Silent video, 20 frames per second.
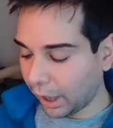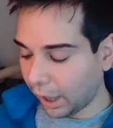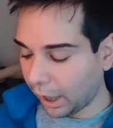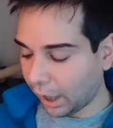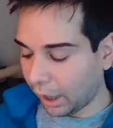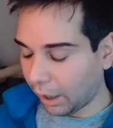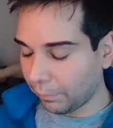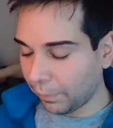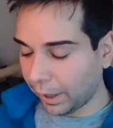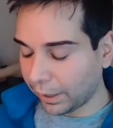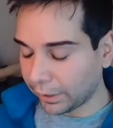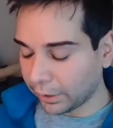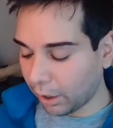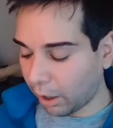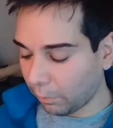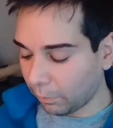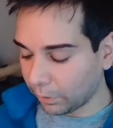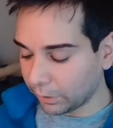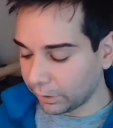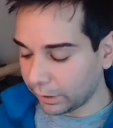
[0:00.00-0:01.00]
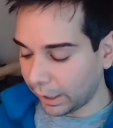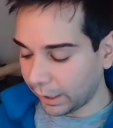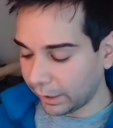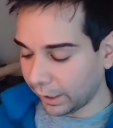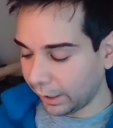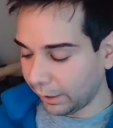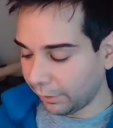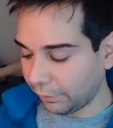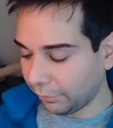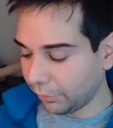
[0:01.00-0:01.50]
It's almost like
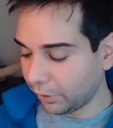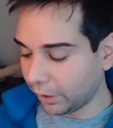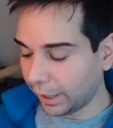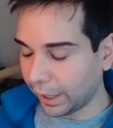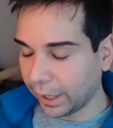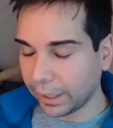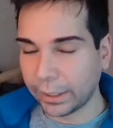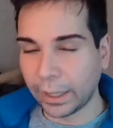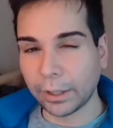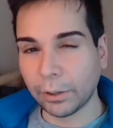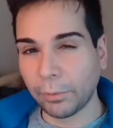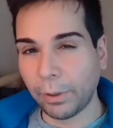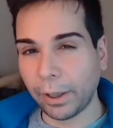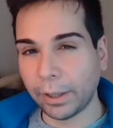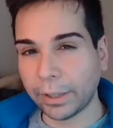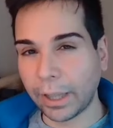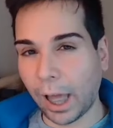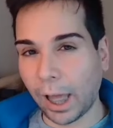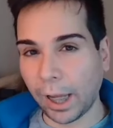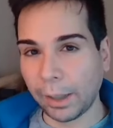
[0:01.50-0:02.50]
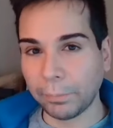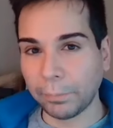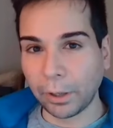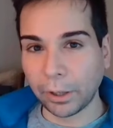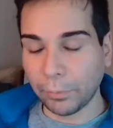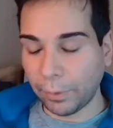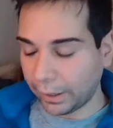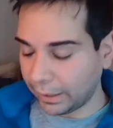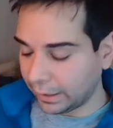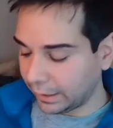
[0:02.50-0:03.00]
they feel like it's not the right time, not
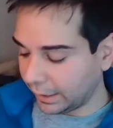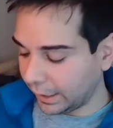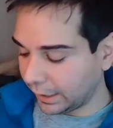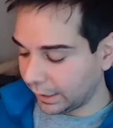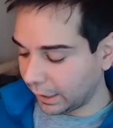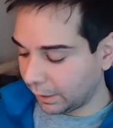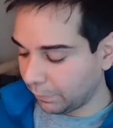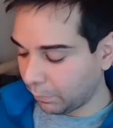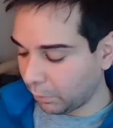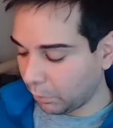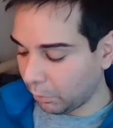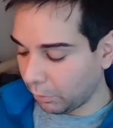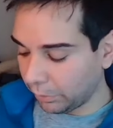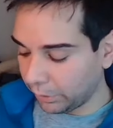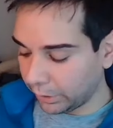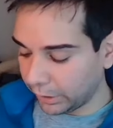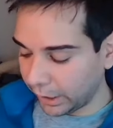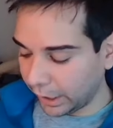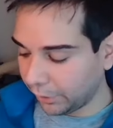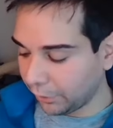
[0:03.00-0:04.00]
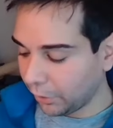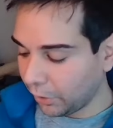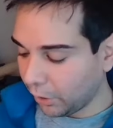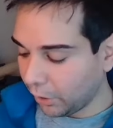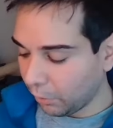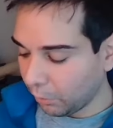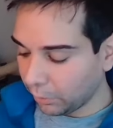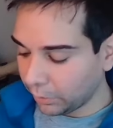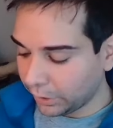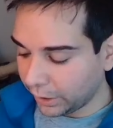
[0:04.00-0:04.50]
the right season, but we'll see.
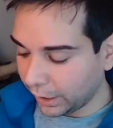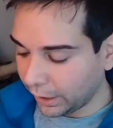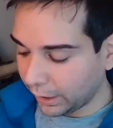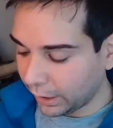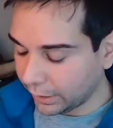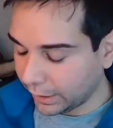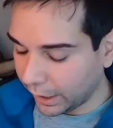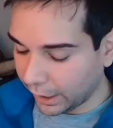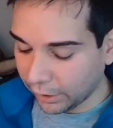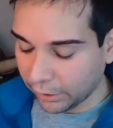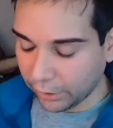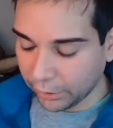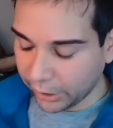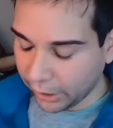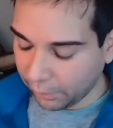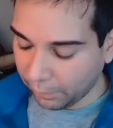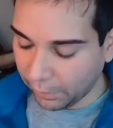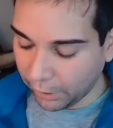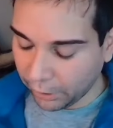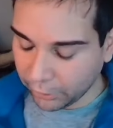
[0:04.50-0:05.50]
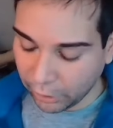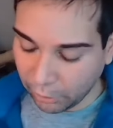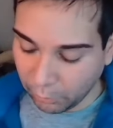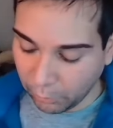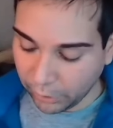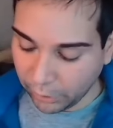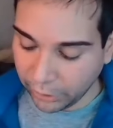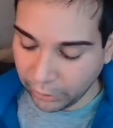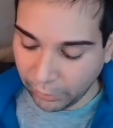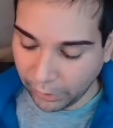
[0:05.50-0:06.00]
We'll see. Let's take a look here. Manichon,
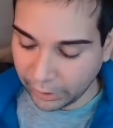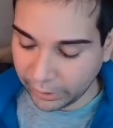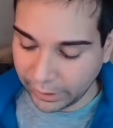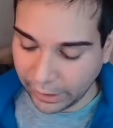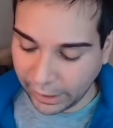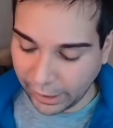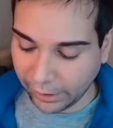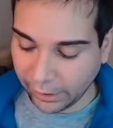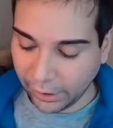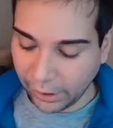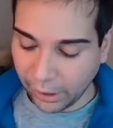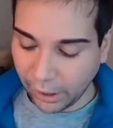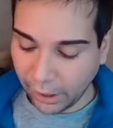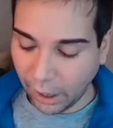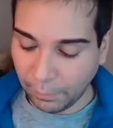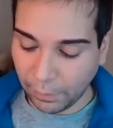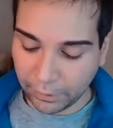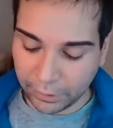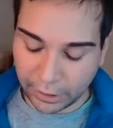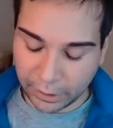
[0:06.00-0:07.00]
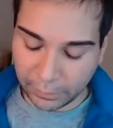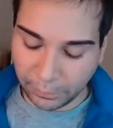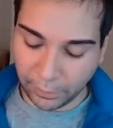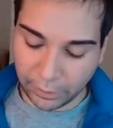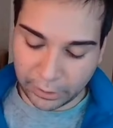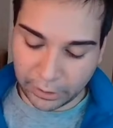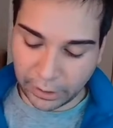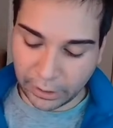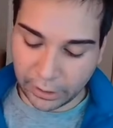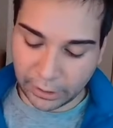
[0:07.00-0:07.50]
what do you want to say about this
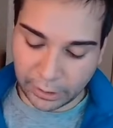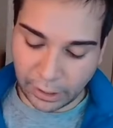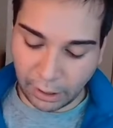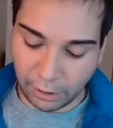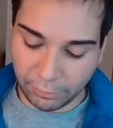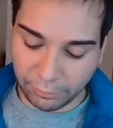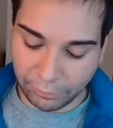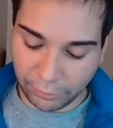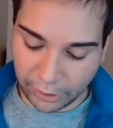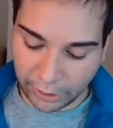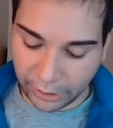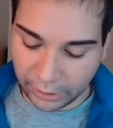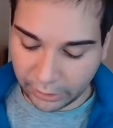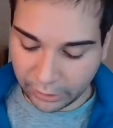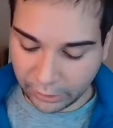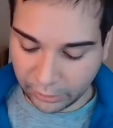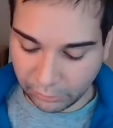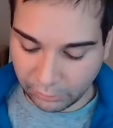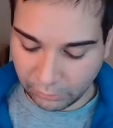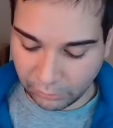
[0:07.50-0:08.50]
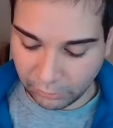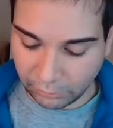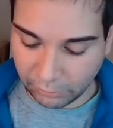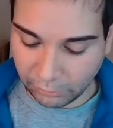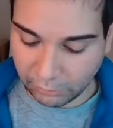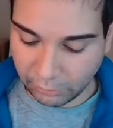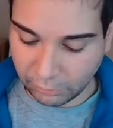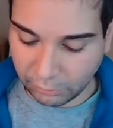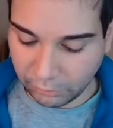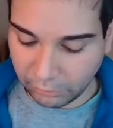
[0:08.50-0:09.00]
person's feelings?
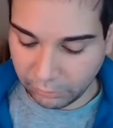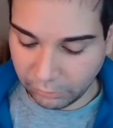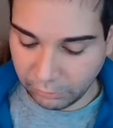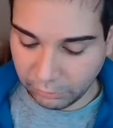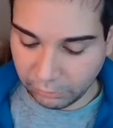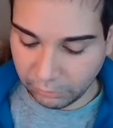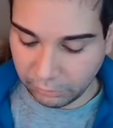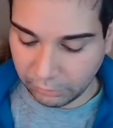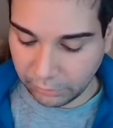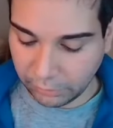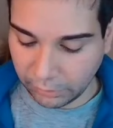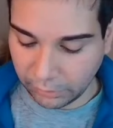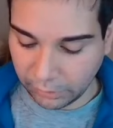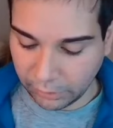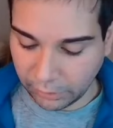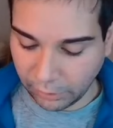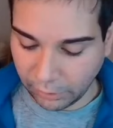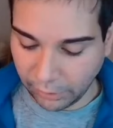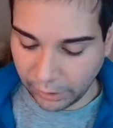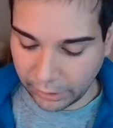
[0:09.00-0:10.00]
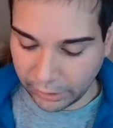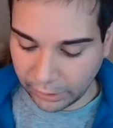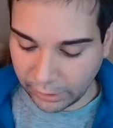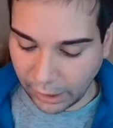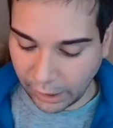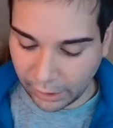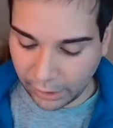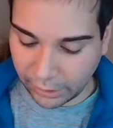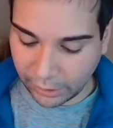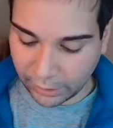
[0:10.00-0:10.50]
It's
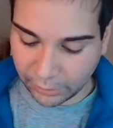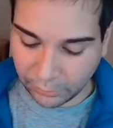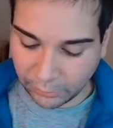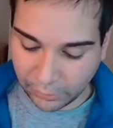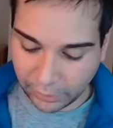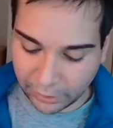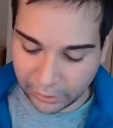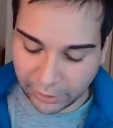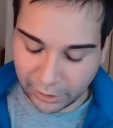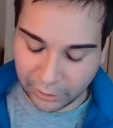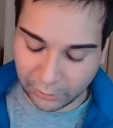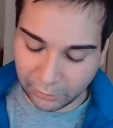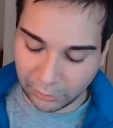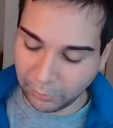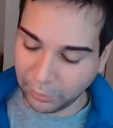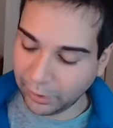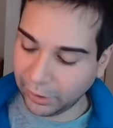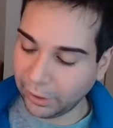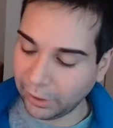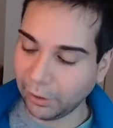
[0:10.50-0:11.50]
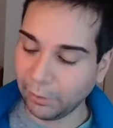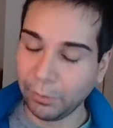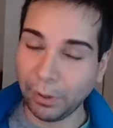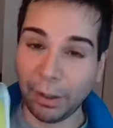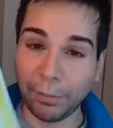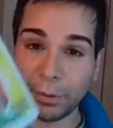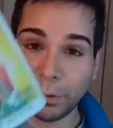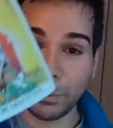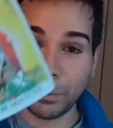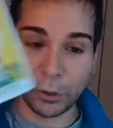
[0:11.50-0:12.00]
this one right here. We
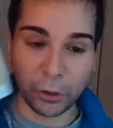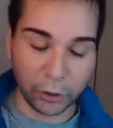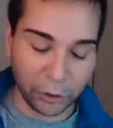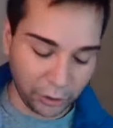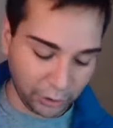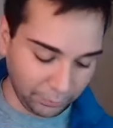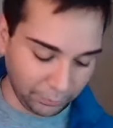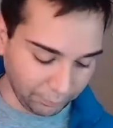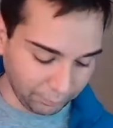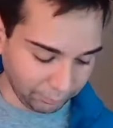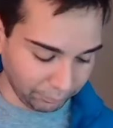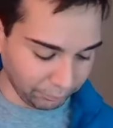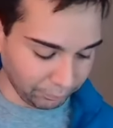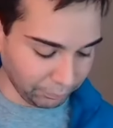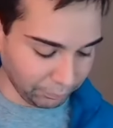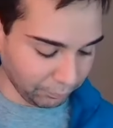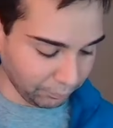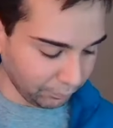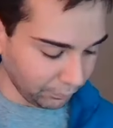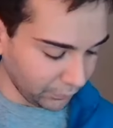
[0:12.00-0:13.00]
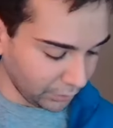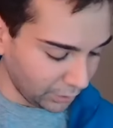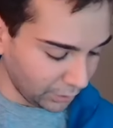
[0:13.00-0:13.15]
have the Magician.